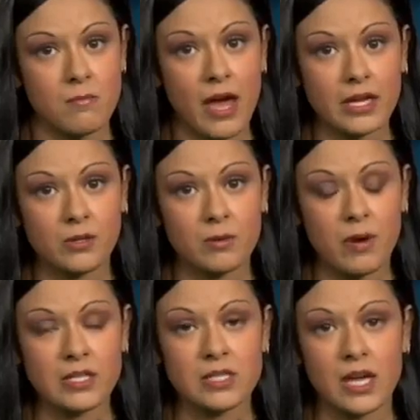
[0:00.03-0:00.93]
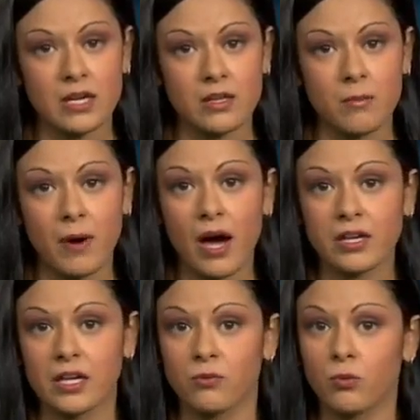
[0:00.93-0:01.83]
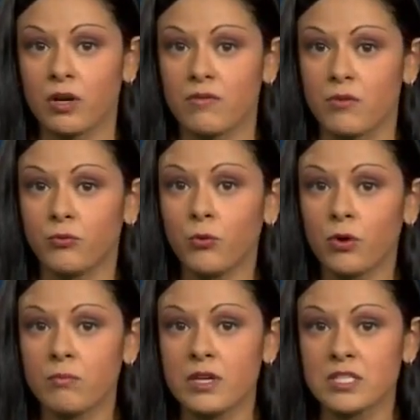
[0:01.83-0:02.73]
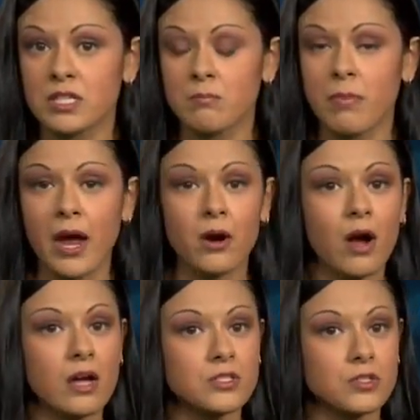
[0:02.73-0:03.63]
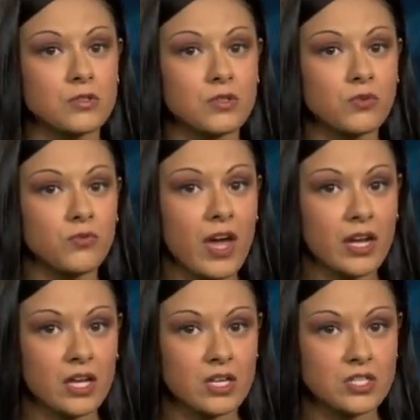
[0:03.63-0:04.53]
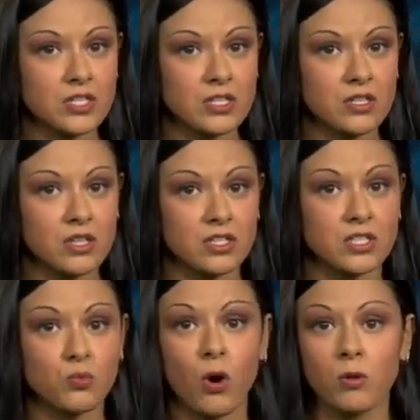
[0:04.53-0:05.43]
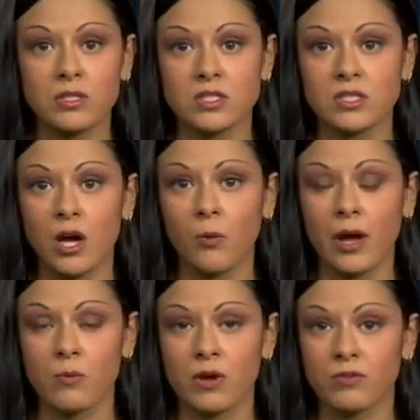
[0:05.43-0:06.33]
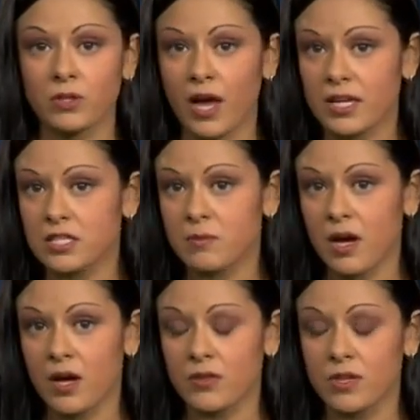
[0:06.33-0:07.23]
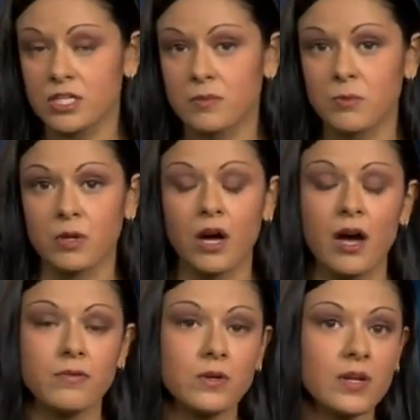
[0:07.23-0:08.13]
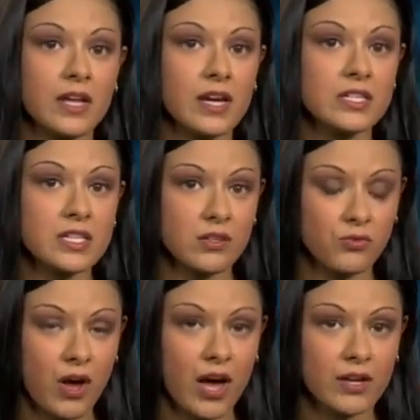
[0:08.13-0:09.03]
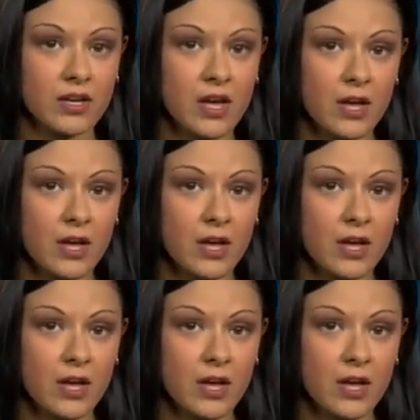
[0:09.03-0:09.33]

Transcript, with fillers: Back here in Montana, the body of one of the four missing bear hunters who vanished into the swollen Selway River last month has been recovered and identified.